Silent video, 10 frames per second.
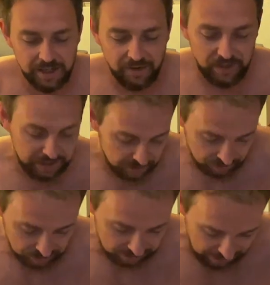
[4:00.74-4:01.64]
these
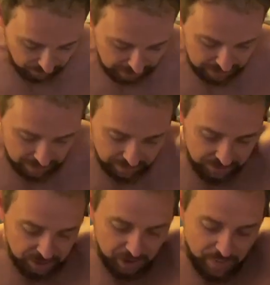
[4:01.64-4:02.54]
just slip in
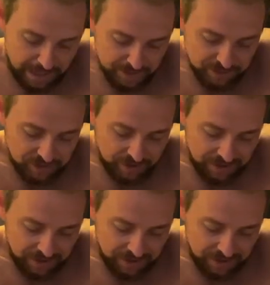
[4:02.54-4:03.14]
to your pants.